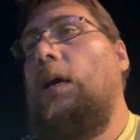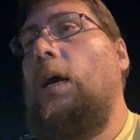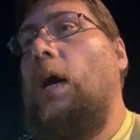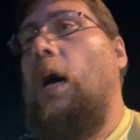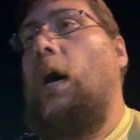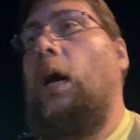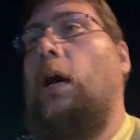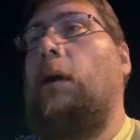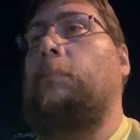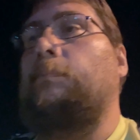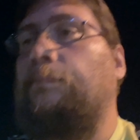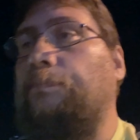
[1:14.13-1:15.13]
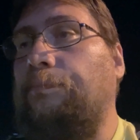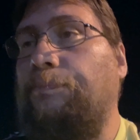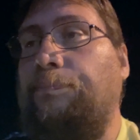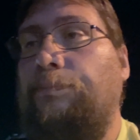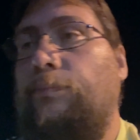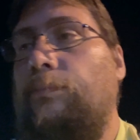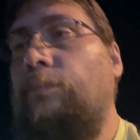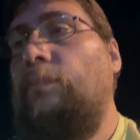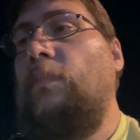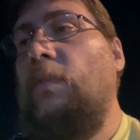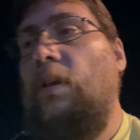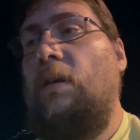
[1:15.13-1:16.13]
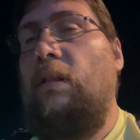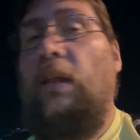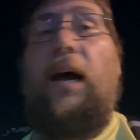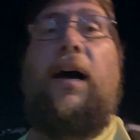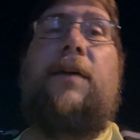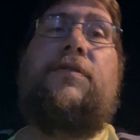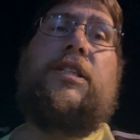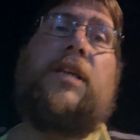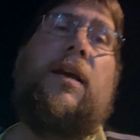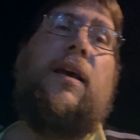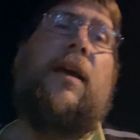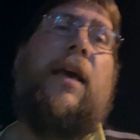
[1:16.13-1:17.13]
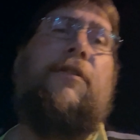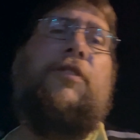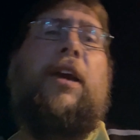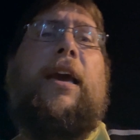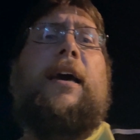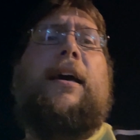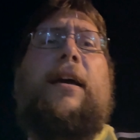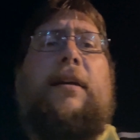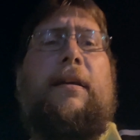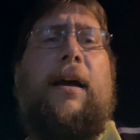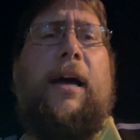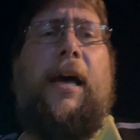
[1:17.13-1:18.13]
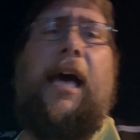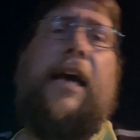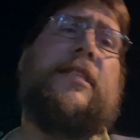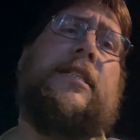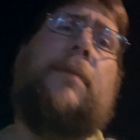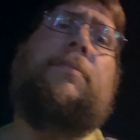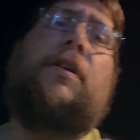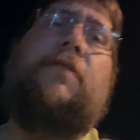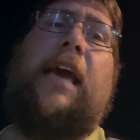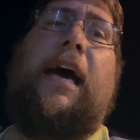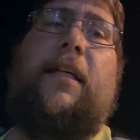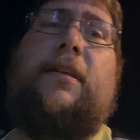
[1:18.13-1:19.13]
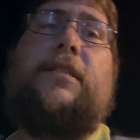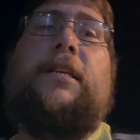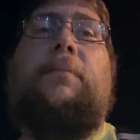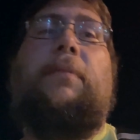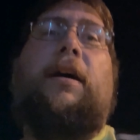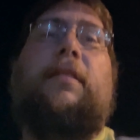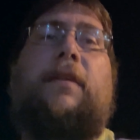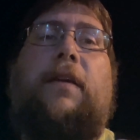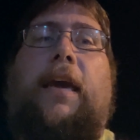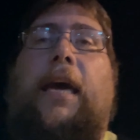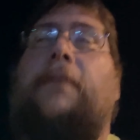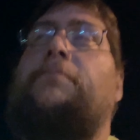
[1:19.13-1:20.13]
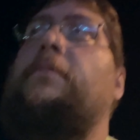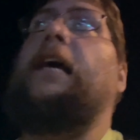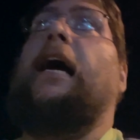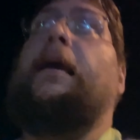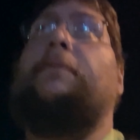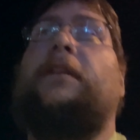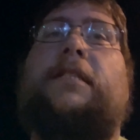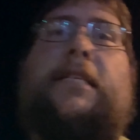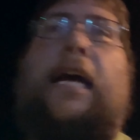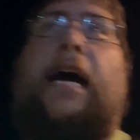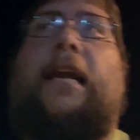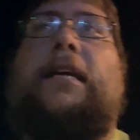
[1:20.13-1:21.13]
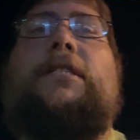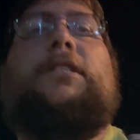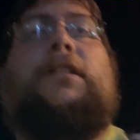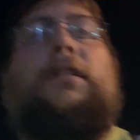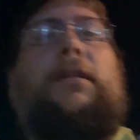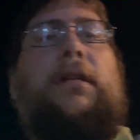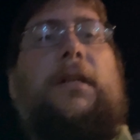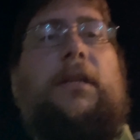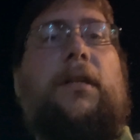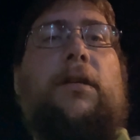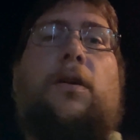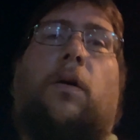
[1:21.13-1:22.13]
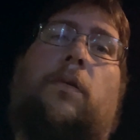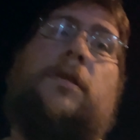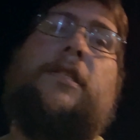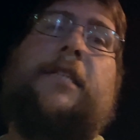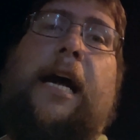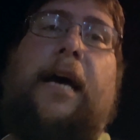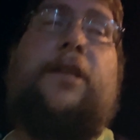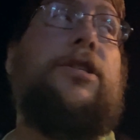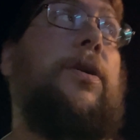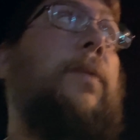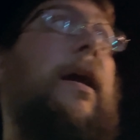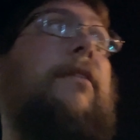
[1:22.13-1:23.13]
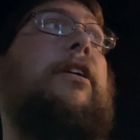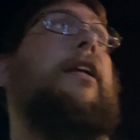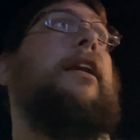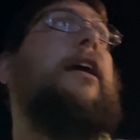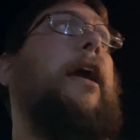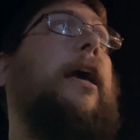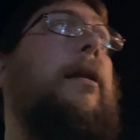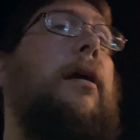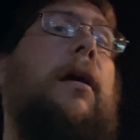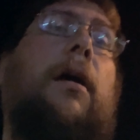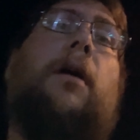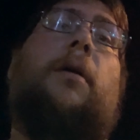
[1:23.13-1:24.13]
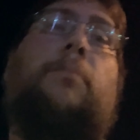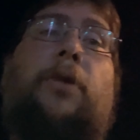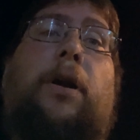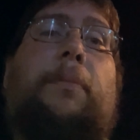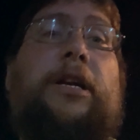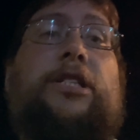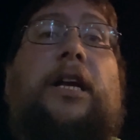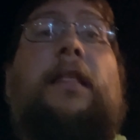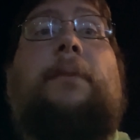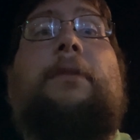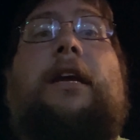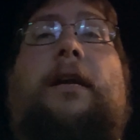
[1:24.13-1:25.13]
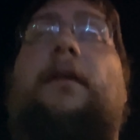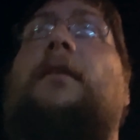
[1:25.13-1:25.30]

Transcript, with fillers: Um, Love's, if you get uh, X number of gallons in a month, you get diamond status or gold status or whatever, and then you get pretty much unlimited